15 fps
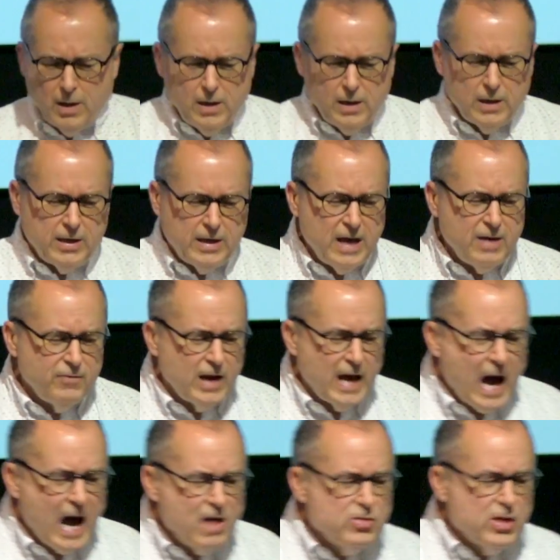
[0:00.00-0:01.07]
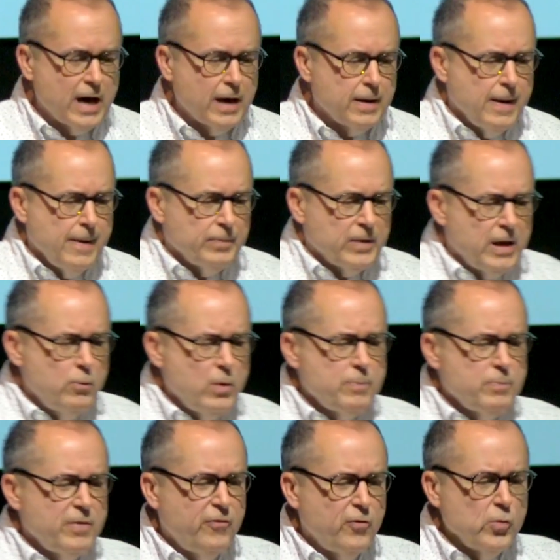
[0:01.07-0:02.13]
And David had that. He went
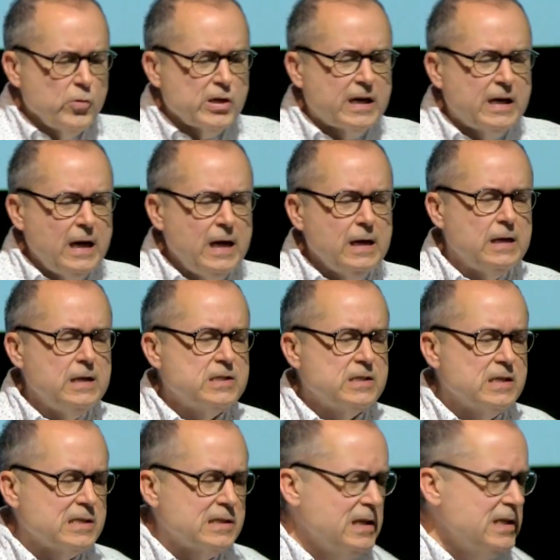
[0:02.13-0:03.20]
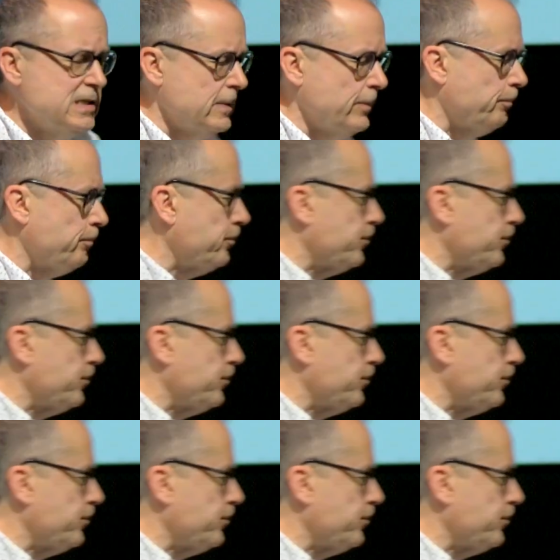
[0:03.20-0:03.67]
before the king. He says, listen,